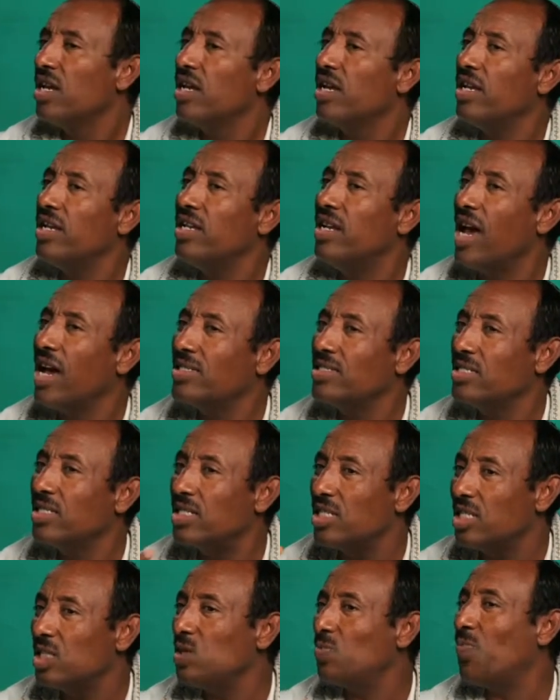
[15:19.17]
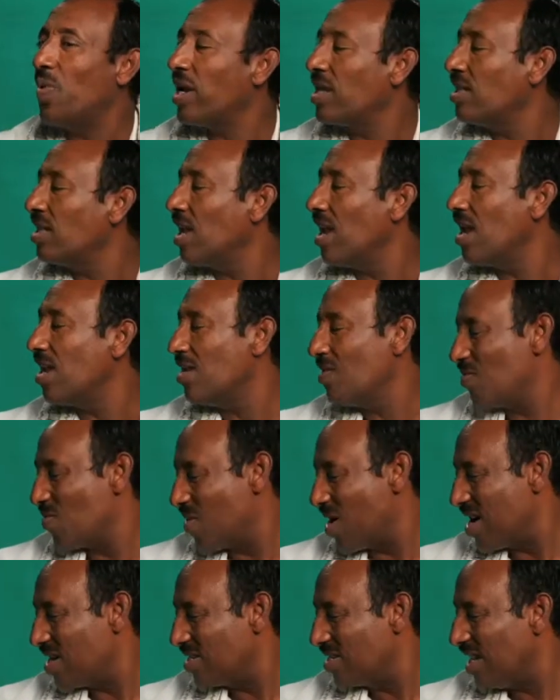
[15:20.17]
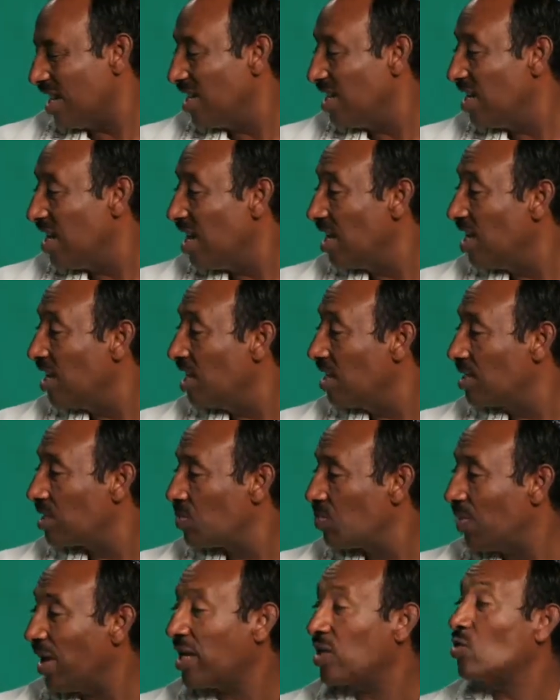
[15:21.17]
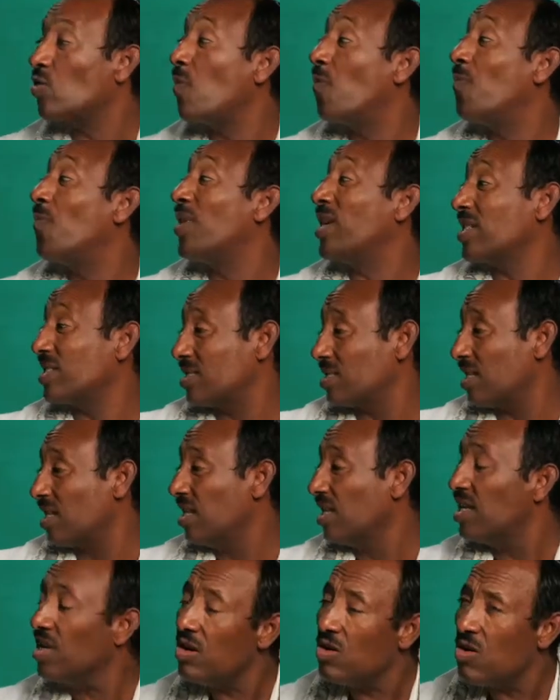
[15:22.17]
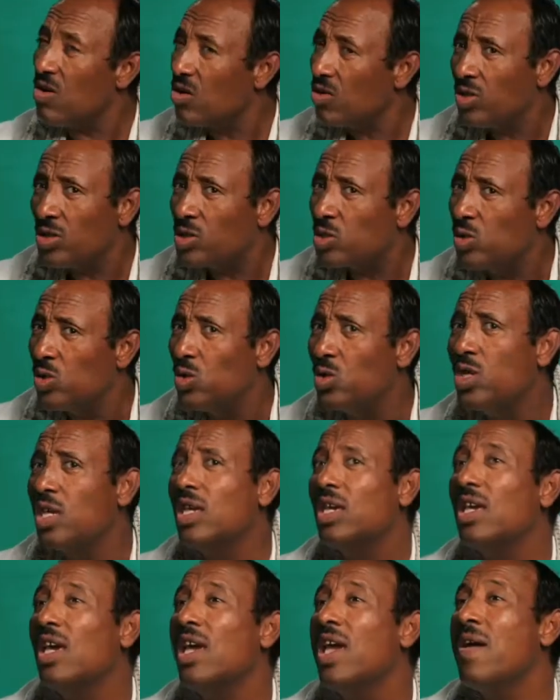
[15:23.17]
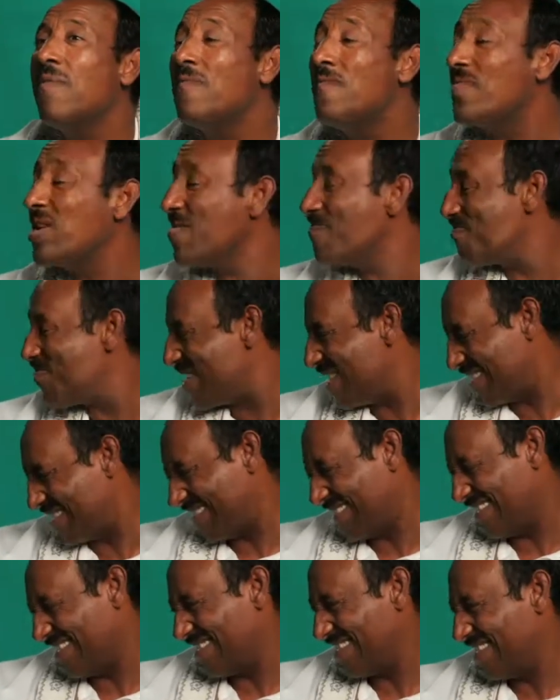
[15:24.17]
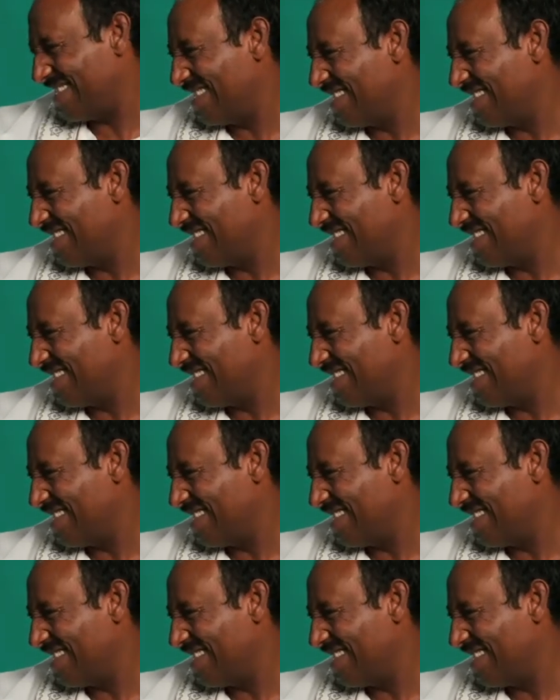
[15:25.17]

He doesn't respect anyone, any, any respect of person. He always looking every person.